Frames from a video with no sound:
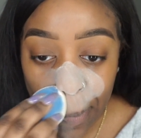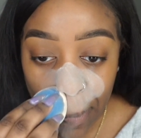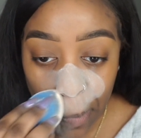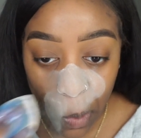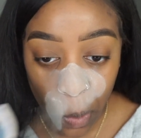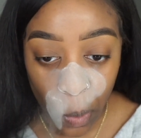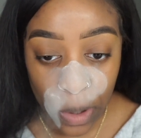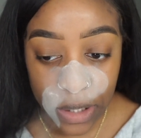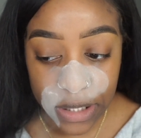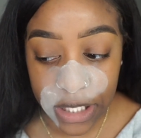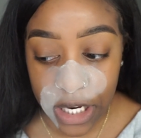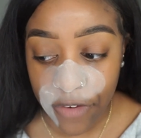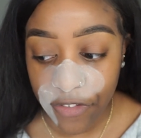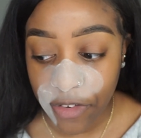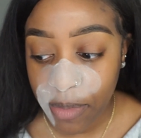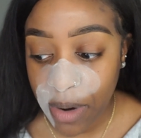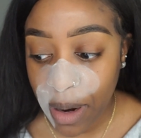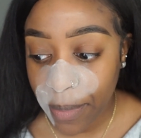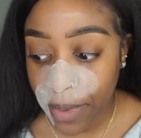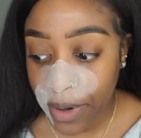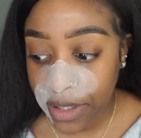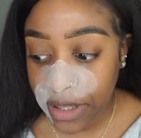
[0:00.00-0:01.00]
one year for
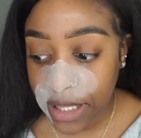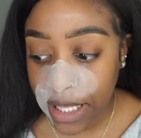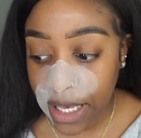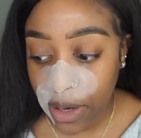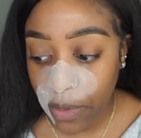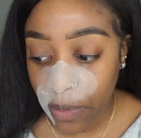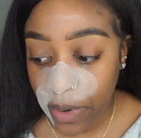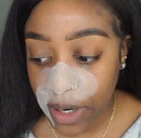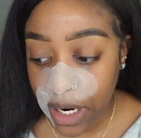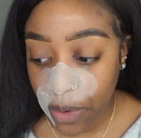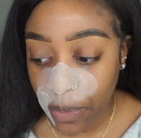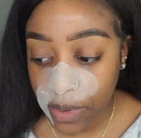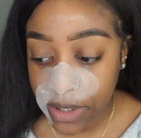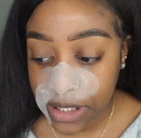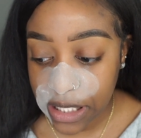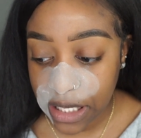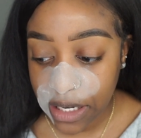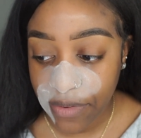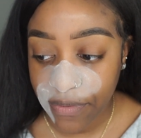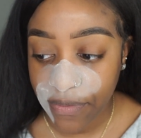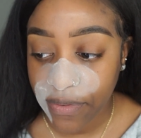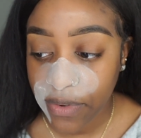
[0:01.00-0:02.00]
my birthday when I was
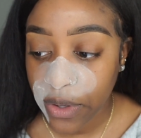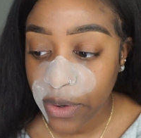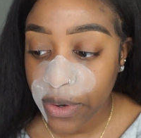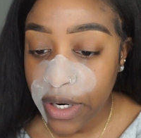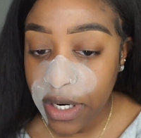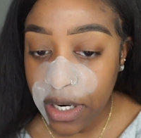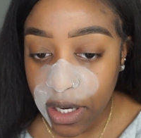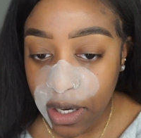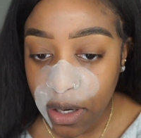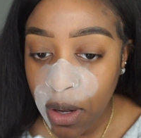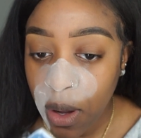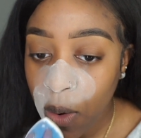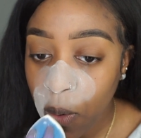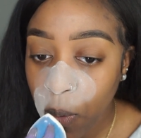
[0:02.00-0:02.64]
in Florida,